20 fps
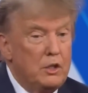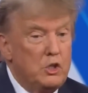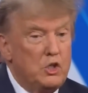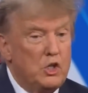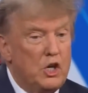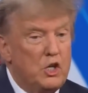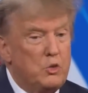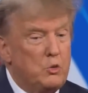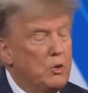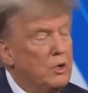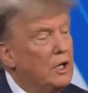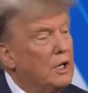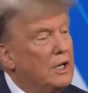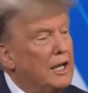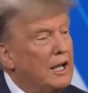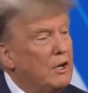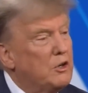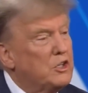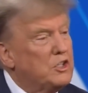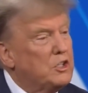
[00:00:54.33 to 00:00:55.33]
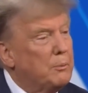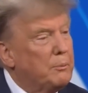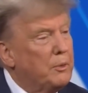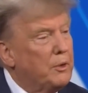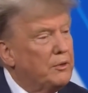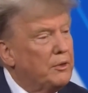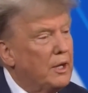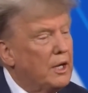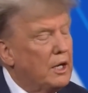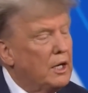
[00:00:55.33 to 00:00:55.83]
The judge wouldn't allow us to
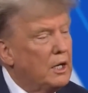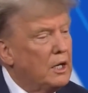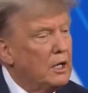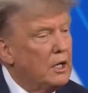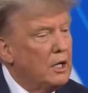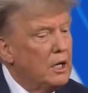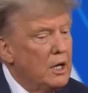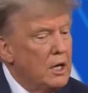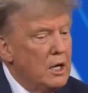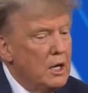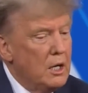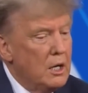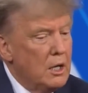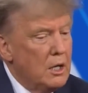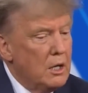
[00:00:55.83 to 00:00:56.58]
put that in.